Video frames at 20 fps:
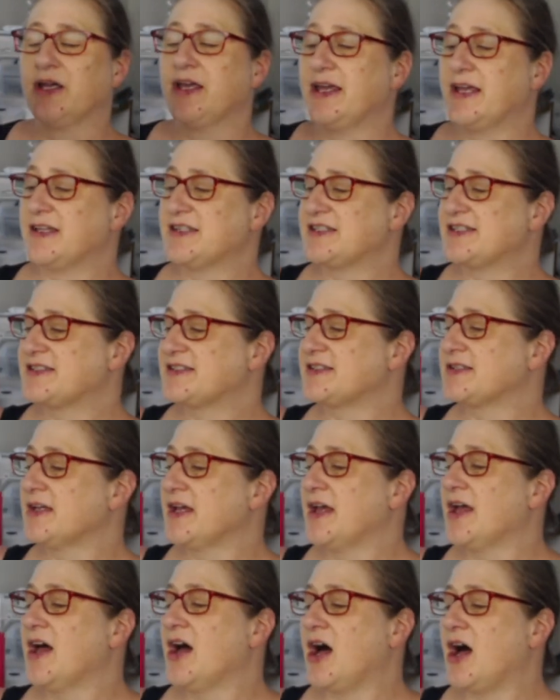It's
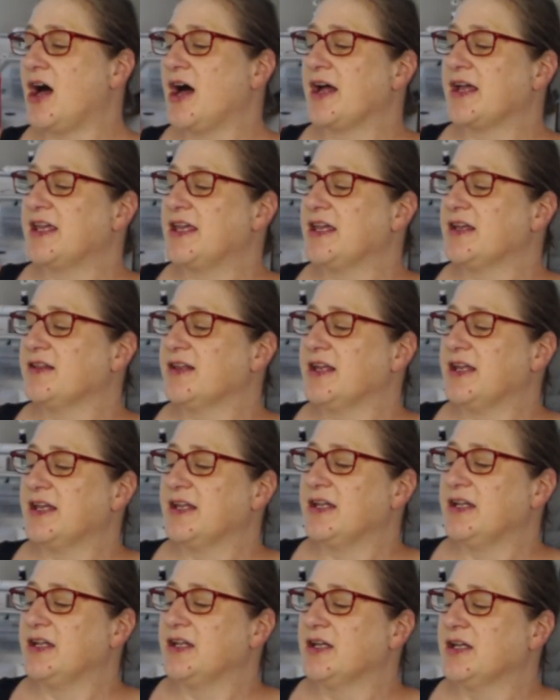uh,
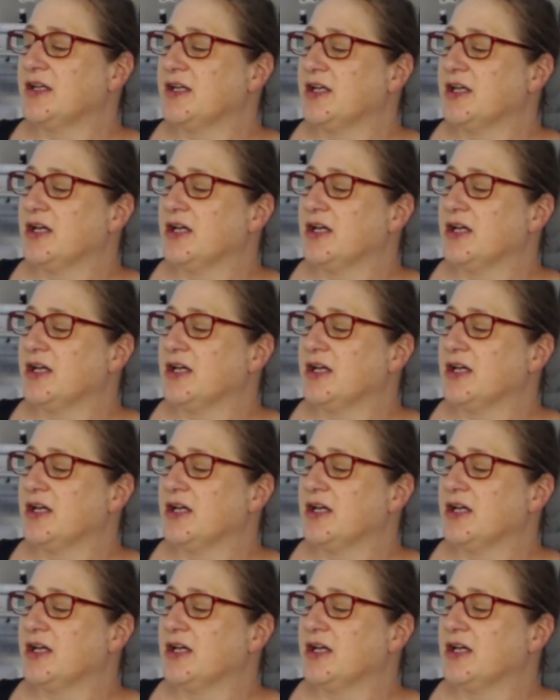Gillian